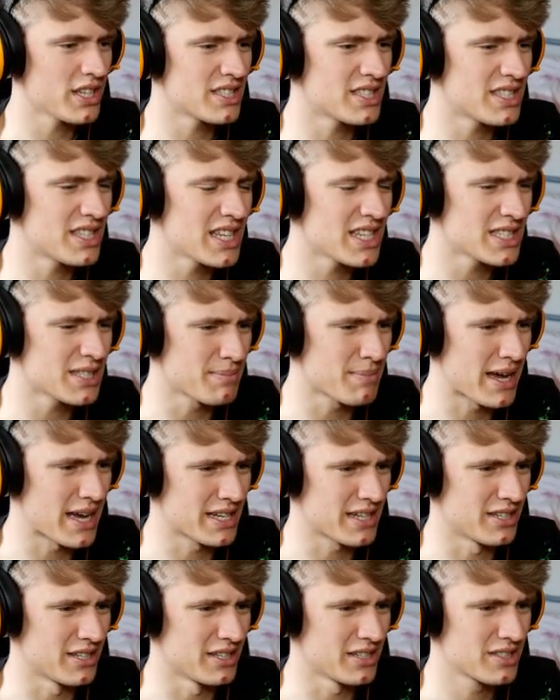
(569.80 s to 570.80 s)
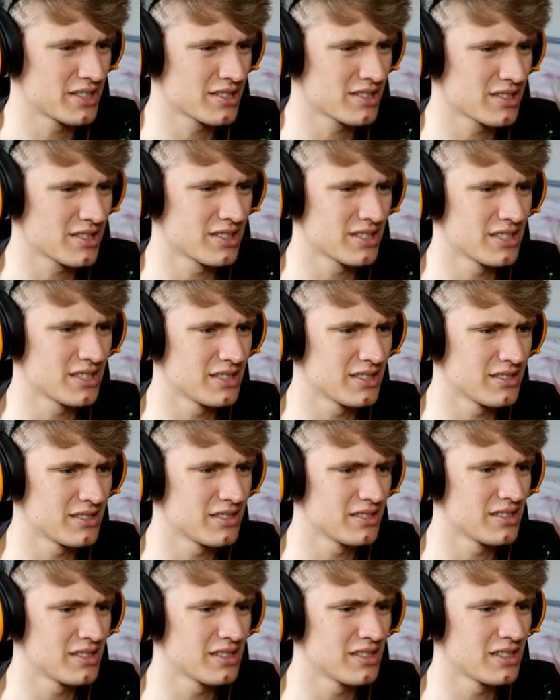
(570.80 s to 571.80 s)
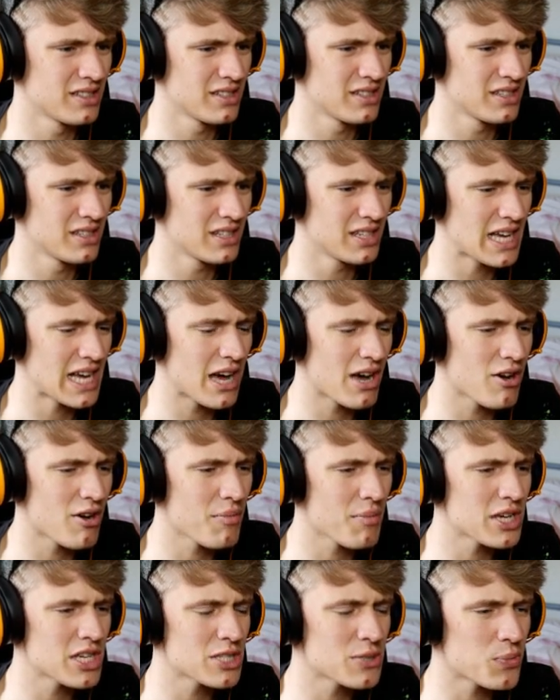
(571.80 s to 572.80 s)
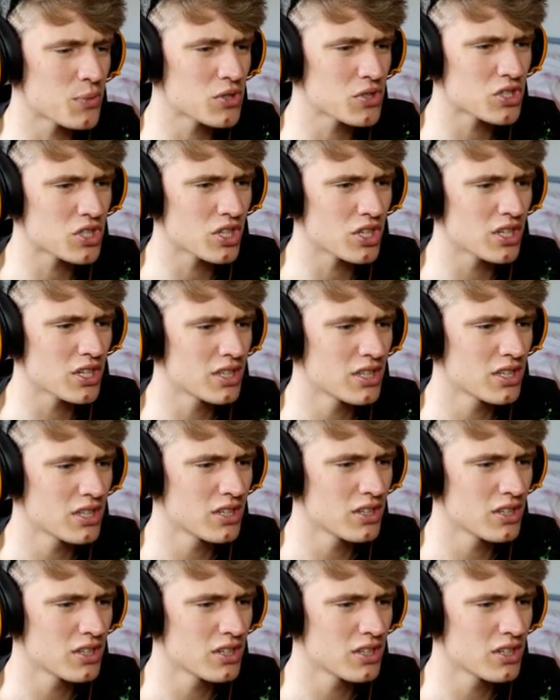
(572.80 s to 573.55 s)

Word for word: is this madness? How am I supposed to...